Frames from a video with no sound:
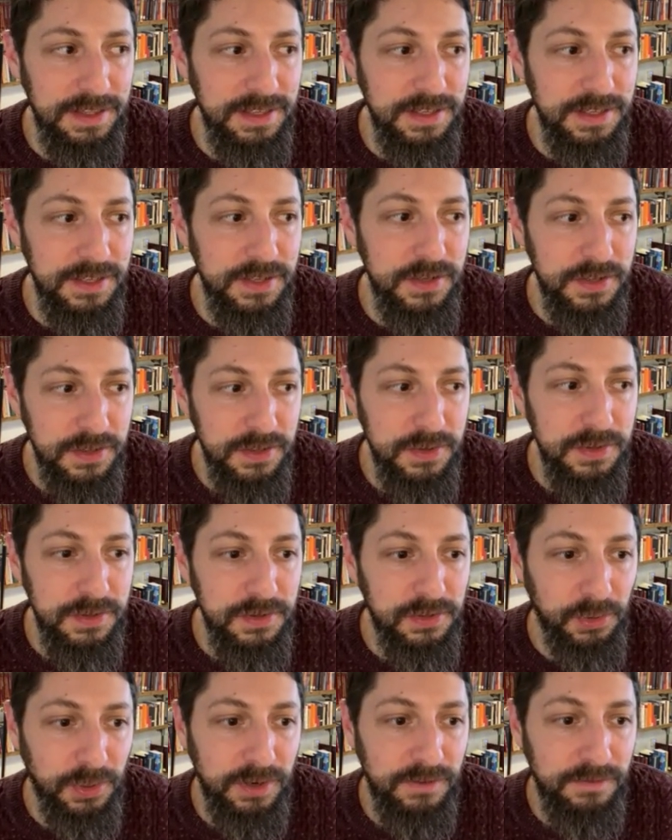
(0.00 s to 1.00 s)
You, you
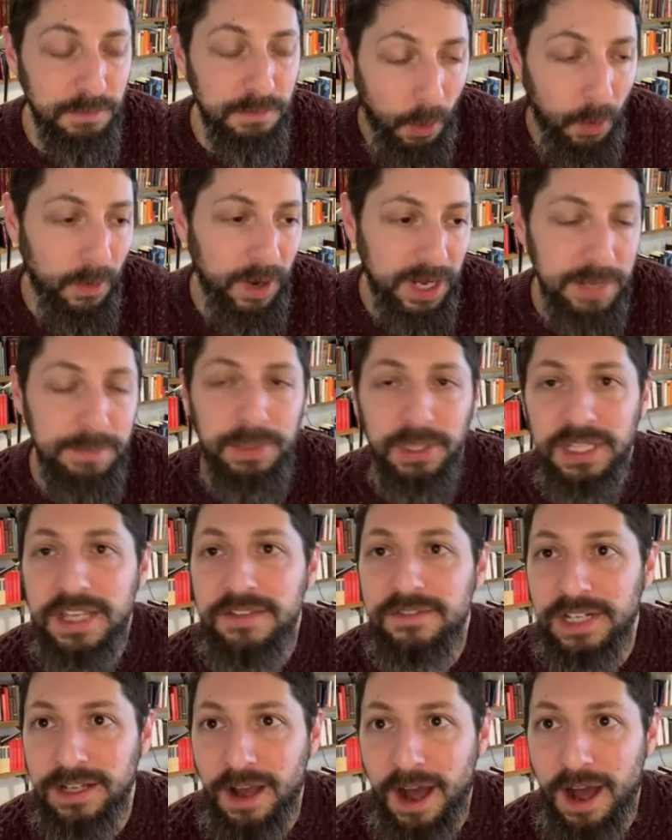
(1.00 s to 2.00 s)
you sort of already
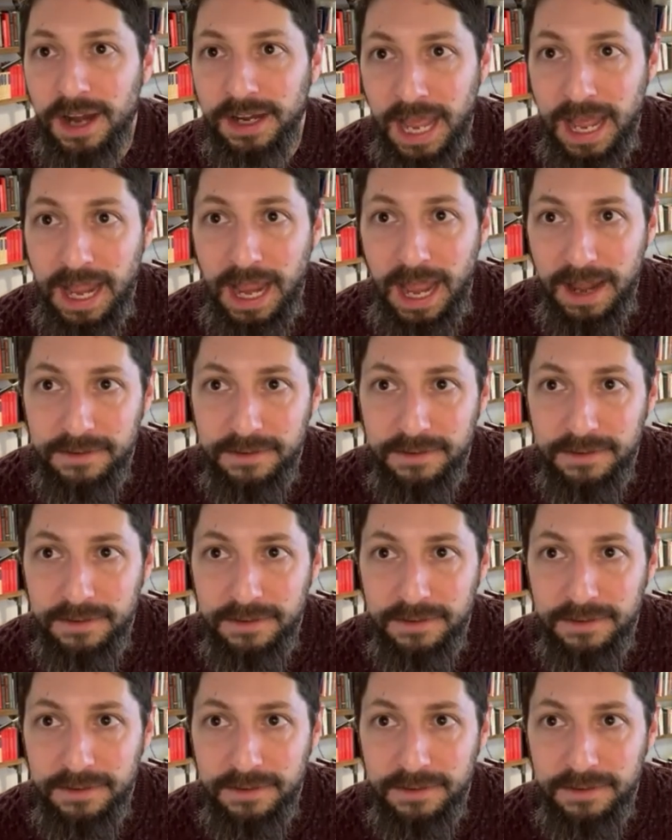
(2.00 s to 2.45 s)
believe in God and,